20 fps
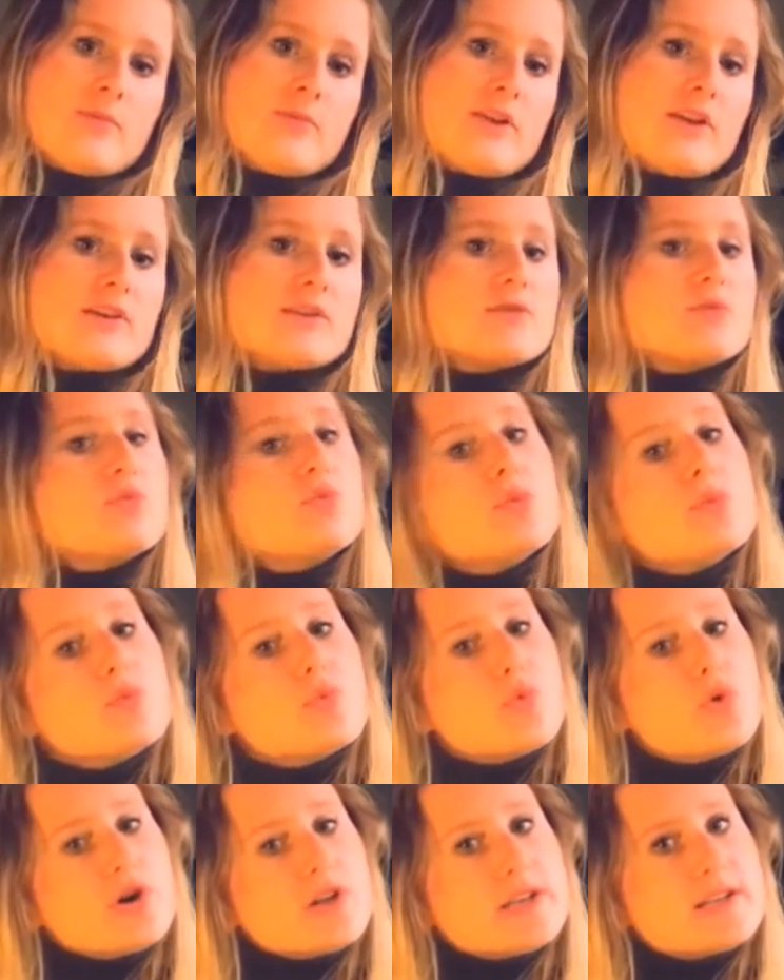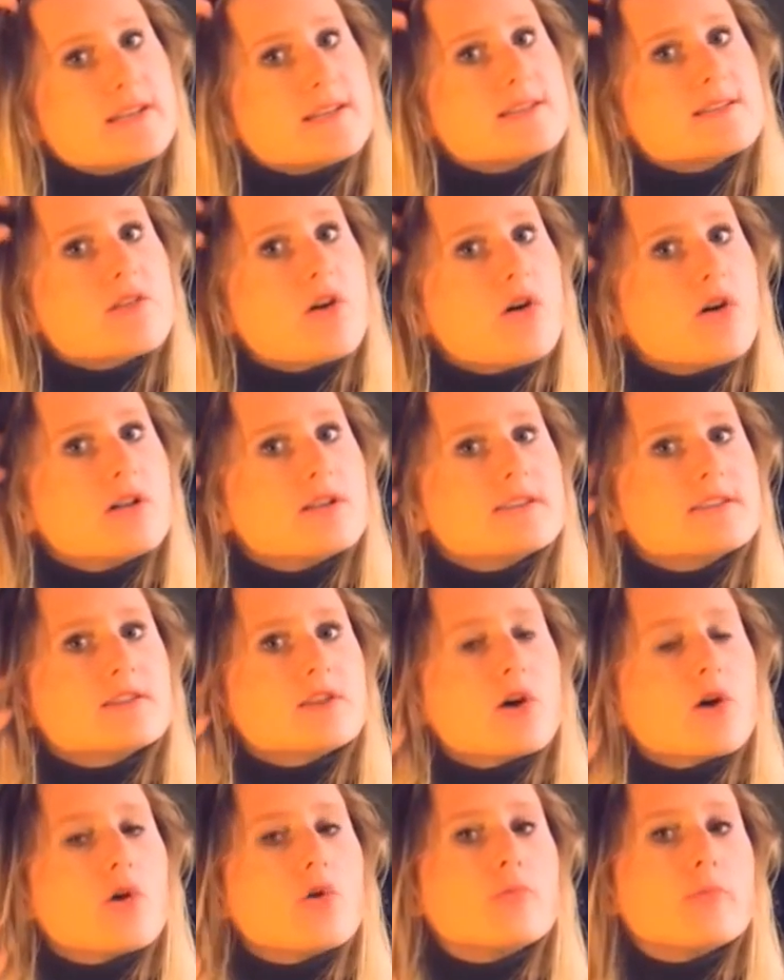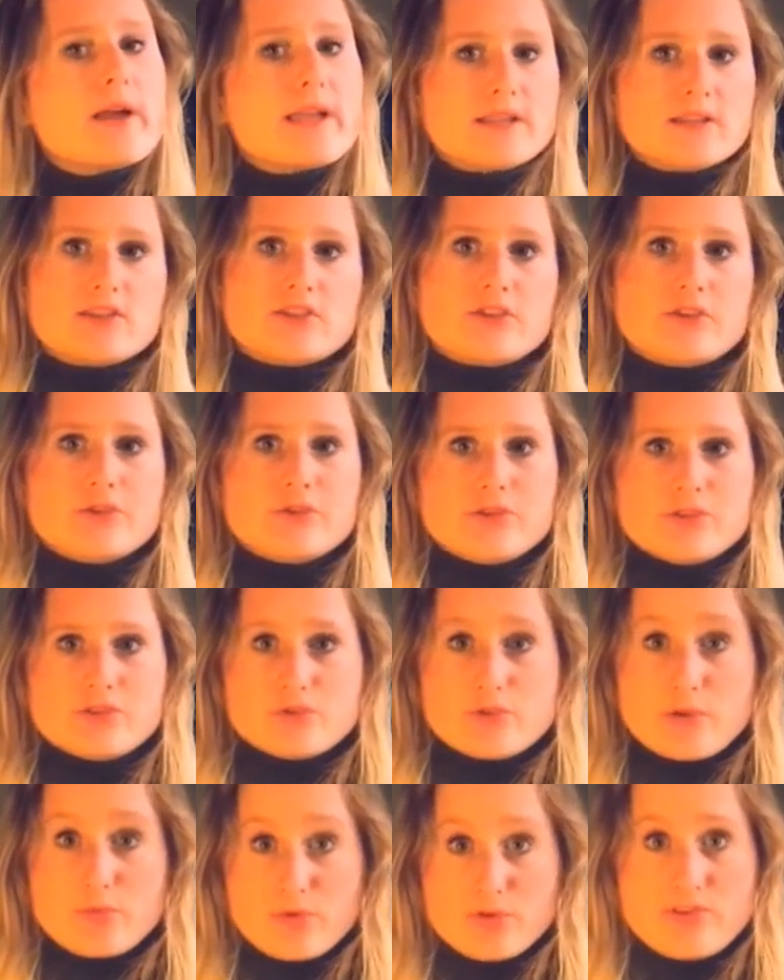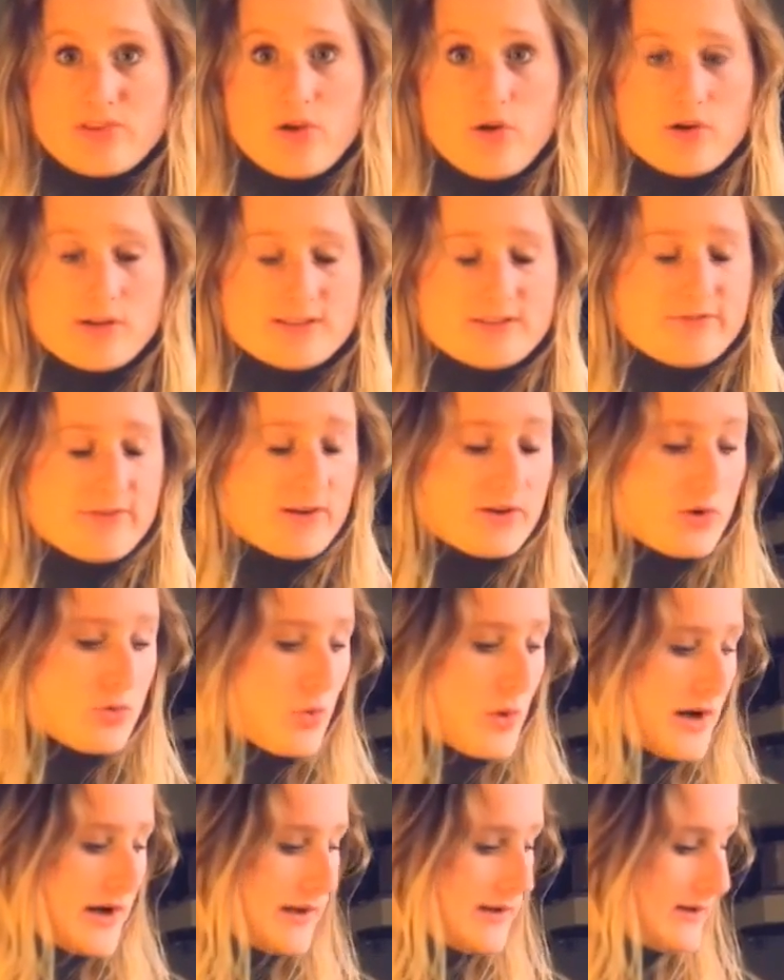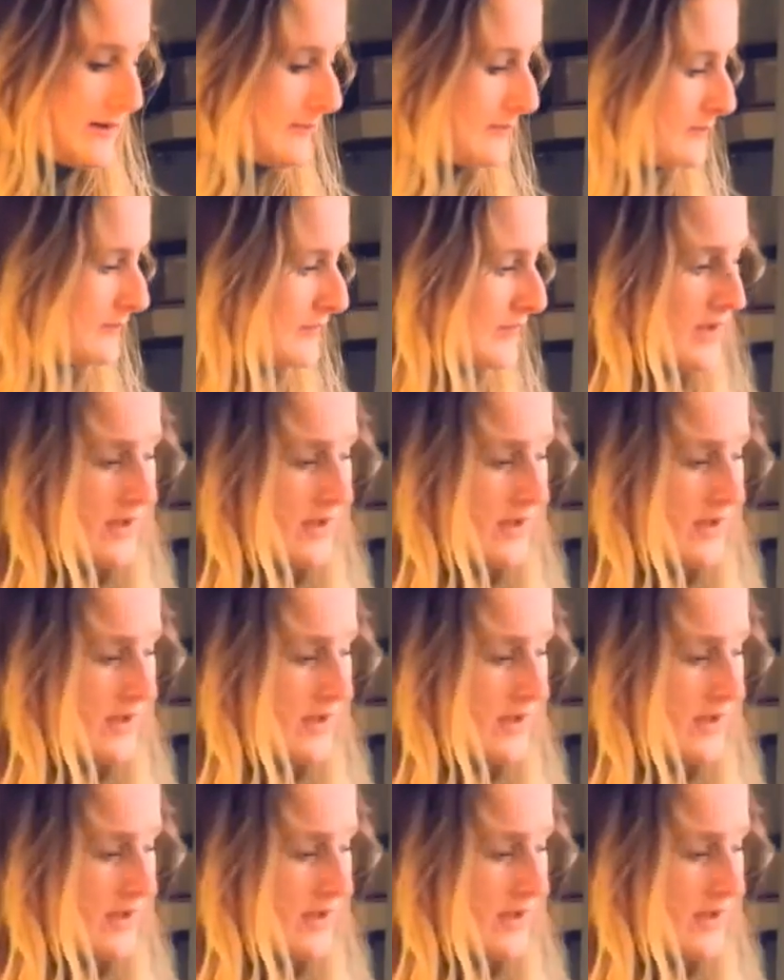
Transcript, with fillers: because wood is also meant to distribute the oils very well.